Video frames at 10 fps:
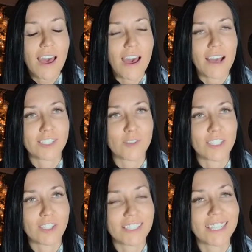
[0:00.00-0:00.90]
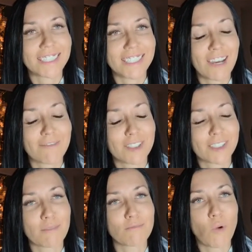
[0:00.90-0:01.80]
So I just like to cover
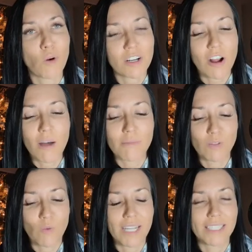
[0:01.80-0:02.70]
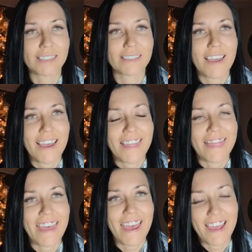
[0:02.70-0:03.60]
some more common ones
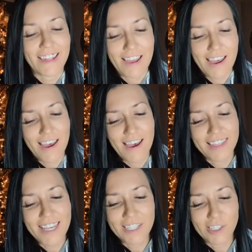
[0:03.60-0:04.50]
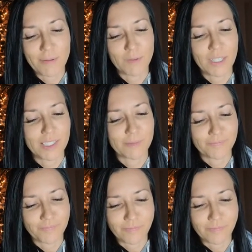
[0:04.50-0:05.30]
than the uncommon ones.